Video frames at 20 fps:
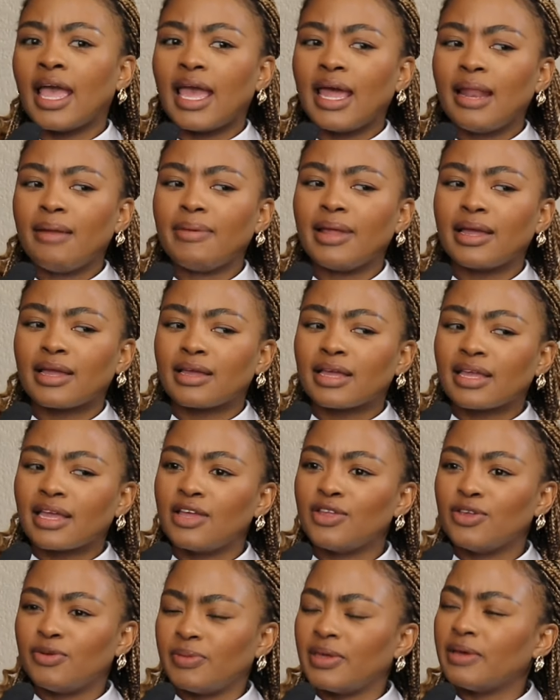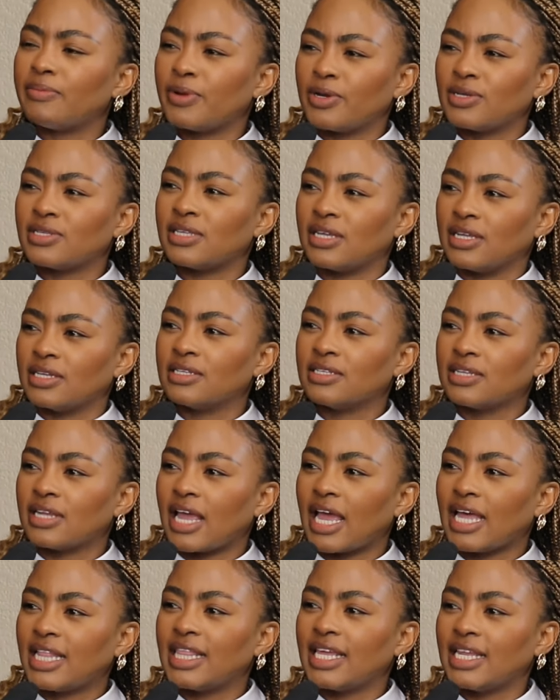And like, can you be a person
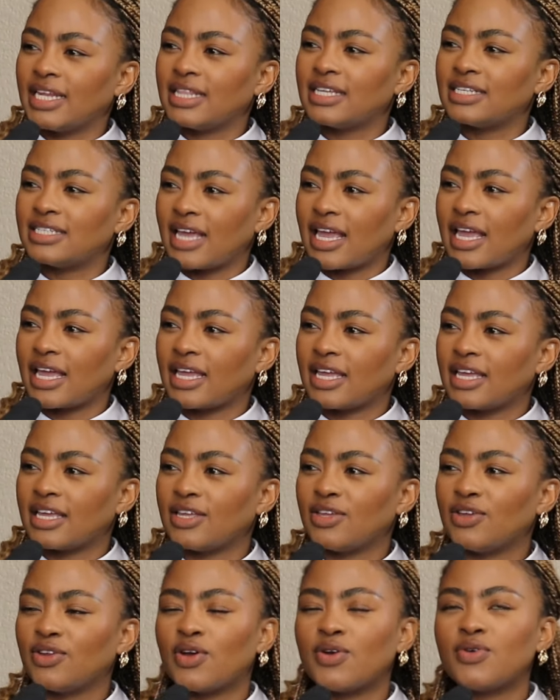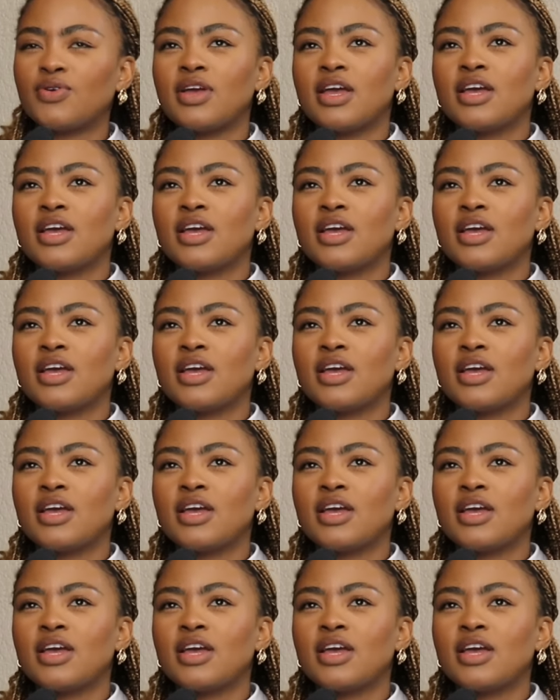at the end of the day? Exactly. You know.